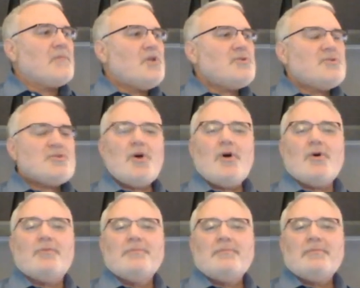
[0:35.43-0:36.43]
So,
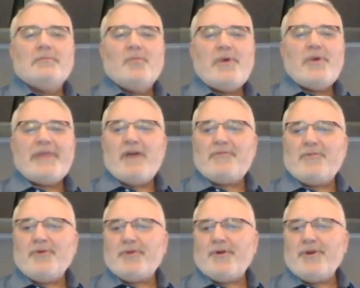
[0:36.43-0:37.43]
without
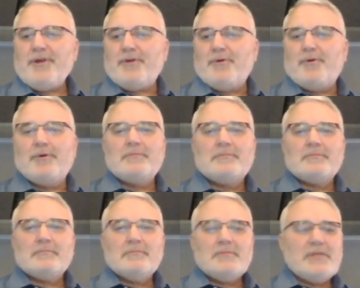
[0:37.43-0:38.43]
further ado,
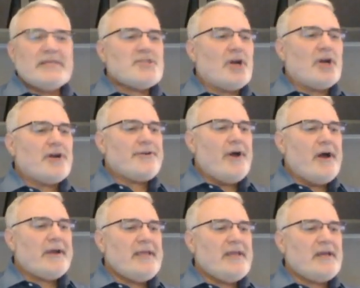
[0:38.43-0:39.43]
let's start
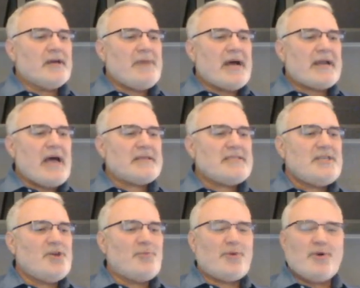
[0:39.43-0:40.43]
talking here about
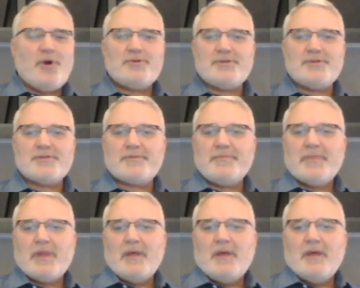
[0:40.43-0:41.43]
osteoporosis.
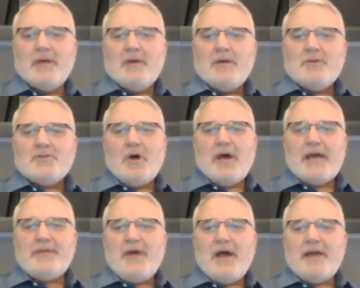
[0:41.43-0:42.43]
So I
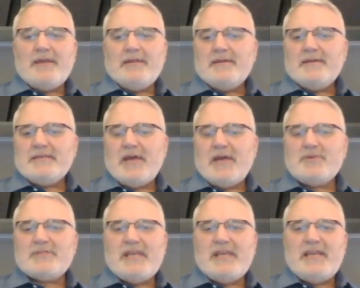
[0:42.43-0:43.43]
thought, as I
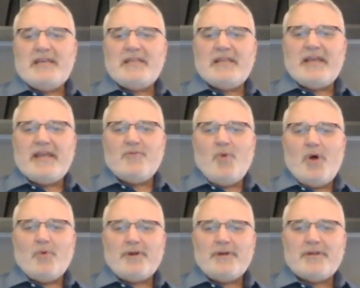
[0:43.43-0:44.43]
was thinking today of what
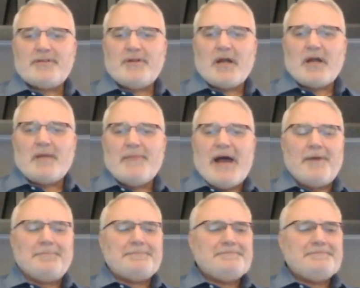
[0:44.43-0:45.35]
we're going to talk about,